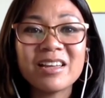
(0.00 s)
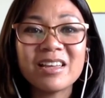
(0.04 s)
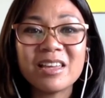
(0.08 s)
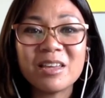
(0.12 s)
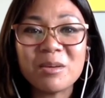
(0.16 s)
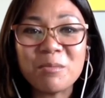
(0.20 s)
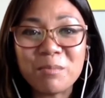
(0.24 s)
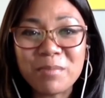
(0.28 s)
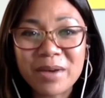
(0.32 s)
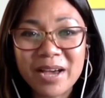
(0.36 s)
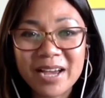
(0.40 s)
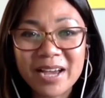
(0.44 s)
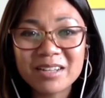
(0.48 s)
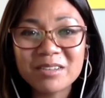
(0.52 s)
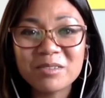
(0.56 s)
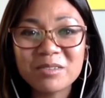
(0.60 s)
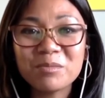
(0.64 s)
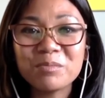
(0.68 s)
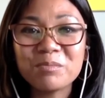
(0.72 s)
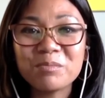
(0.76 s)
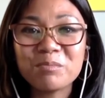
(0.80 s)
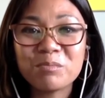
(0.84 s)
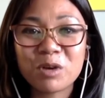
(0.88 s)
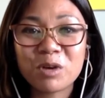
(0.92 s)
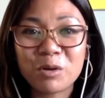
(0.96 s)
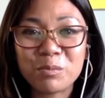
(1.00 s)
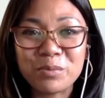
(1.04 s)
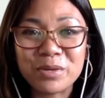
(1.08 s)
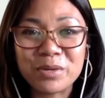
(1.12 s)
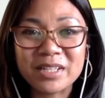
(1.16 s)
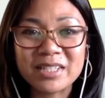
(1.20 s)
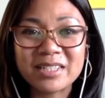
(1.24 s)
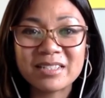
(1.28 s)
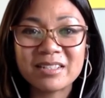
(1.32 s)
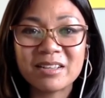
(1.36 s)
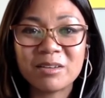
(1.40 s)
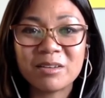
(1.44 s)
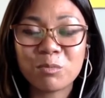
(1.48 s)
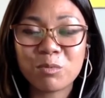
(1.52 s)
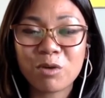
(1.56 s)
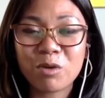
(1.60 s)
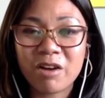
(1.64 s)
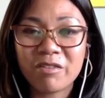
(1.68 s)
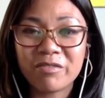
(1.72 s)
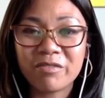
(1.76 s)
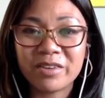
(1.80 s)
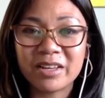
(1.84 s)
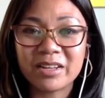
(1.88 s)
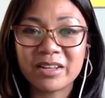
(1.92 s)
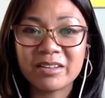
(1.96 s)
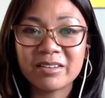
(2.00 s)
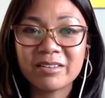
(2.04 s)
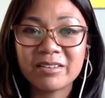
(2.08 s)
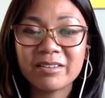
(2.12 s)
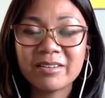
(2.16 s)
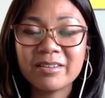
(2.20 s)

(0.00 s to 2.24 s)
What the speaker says: impact, purpose, and profit,